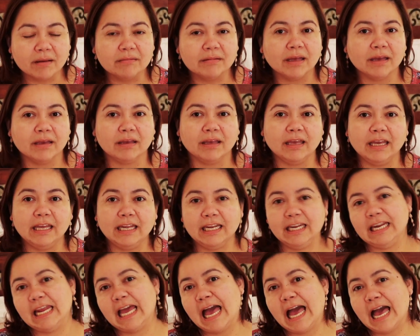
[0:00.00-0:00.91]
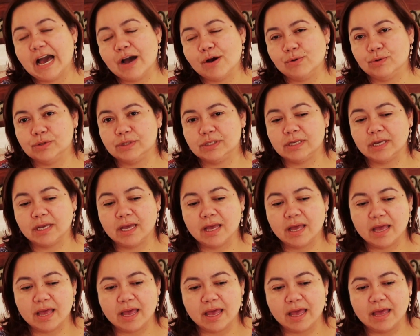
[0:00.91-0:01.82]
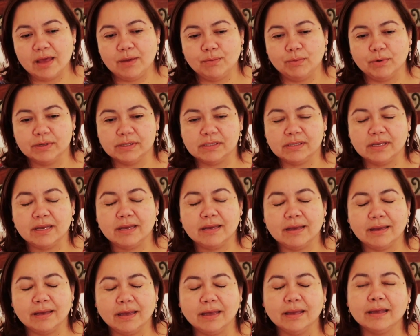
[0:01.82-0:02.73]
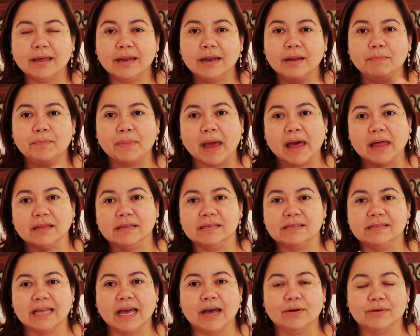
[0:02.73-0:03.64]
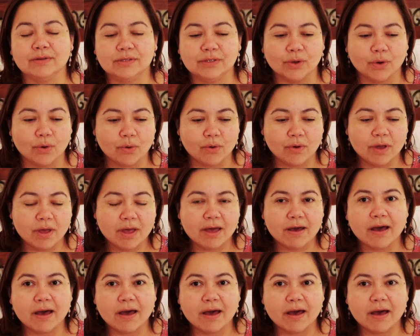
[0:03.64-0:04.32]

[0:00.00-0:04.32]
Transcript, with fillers: like eating out it was it kind of balanced out so